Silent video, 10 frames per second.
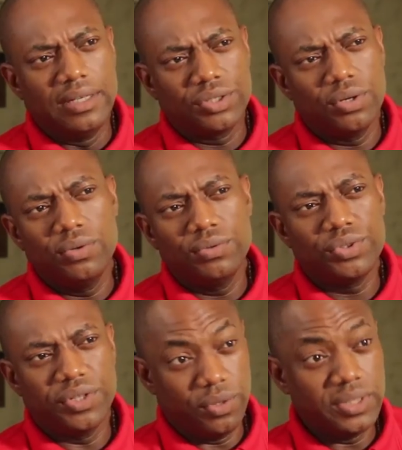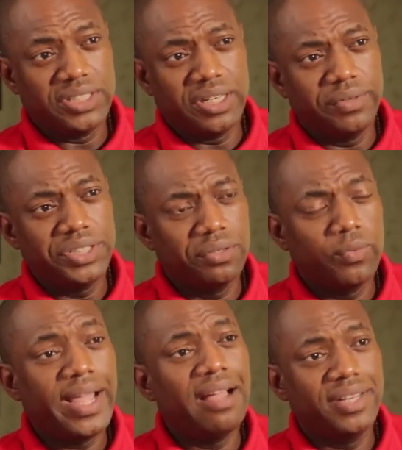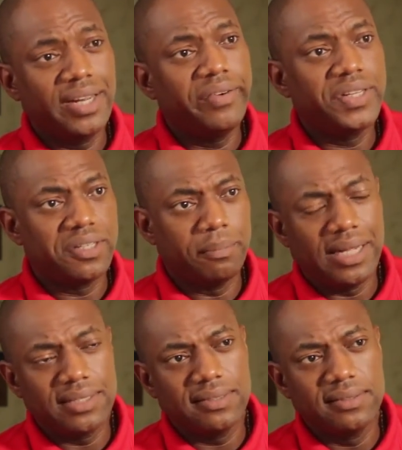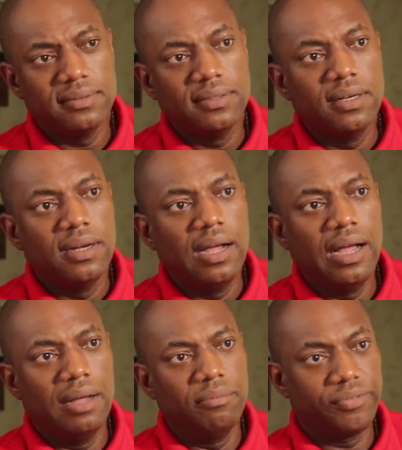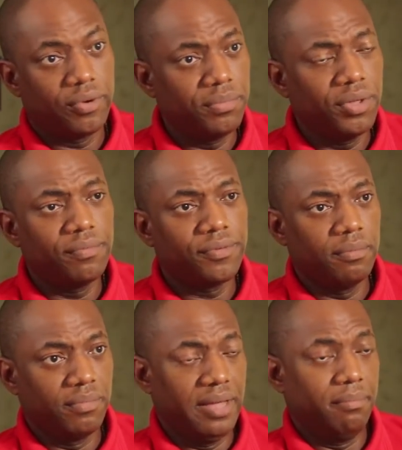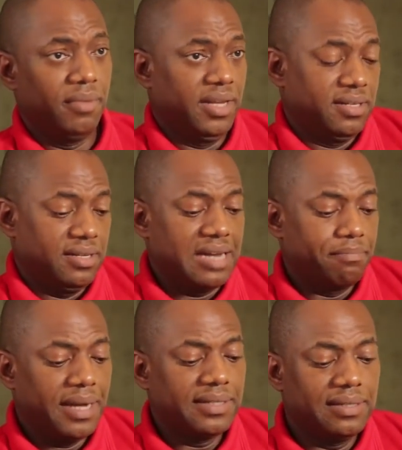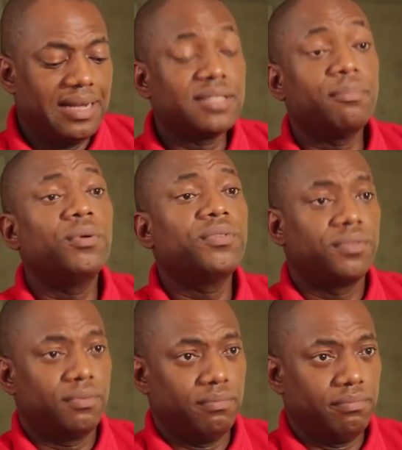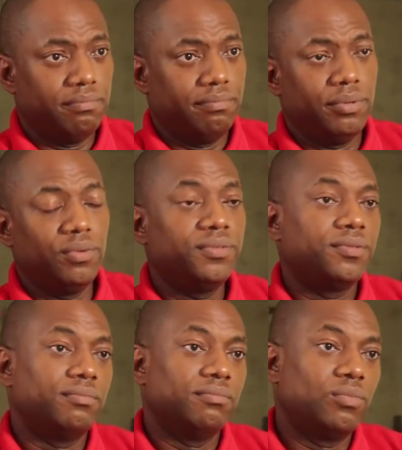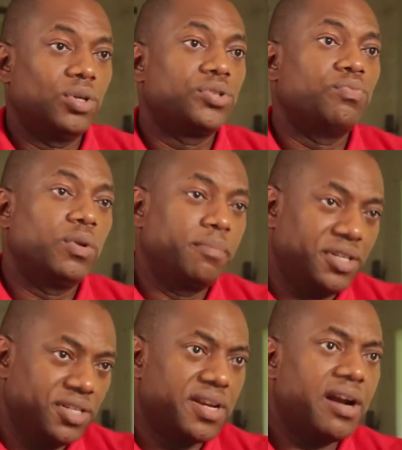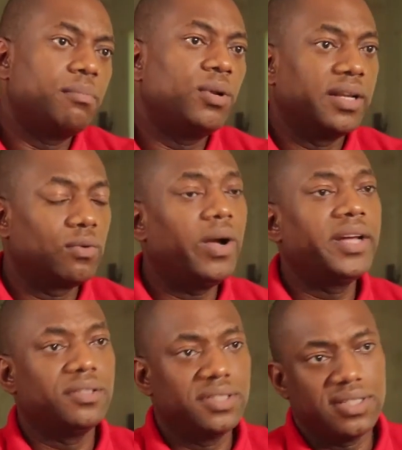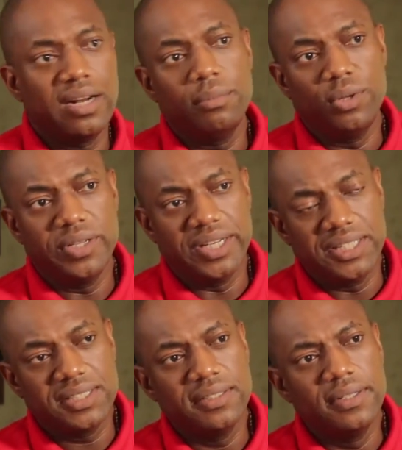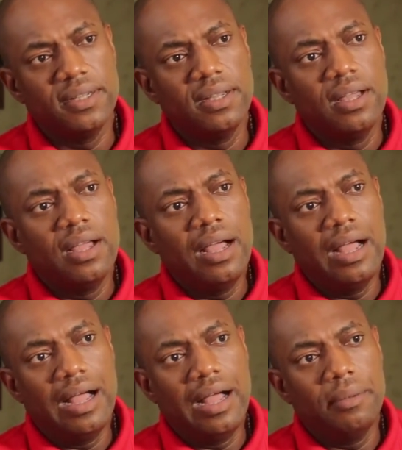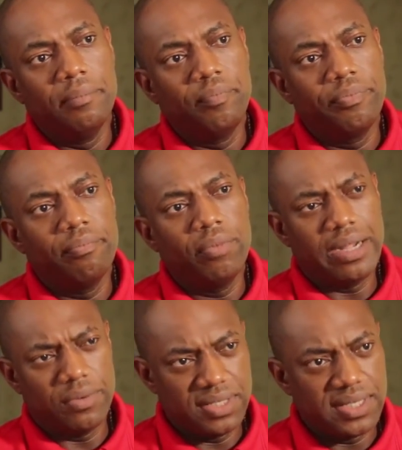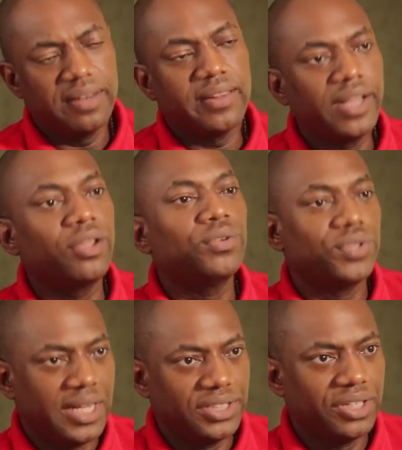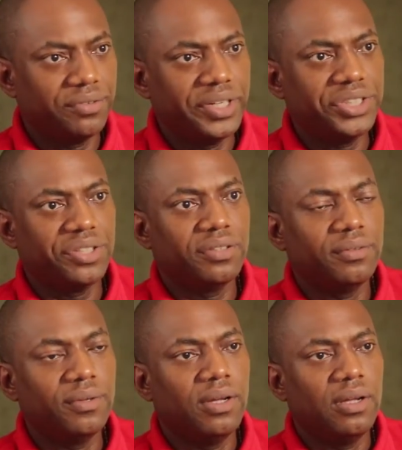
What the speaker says: And so to the older generation, we have inherited a baton from them. That baton has both what would be desirable and quite undesirable in it. But I want to say thank you to that generation.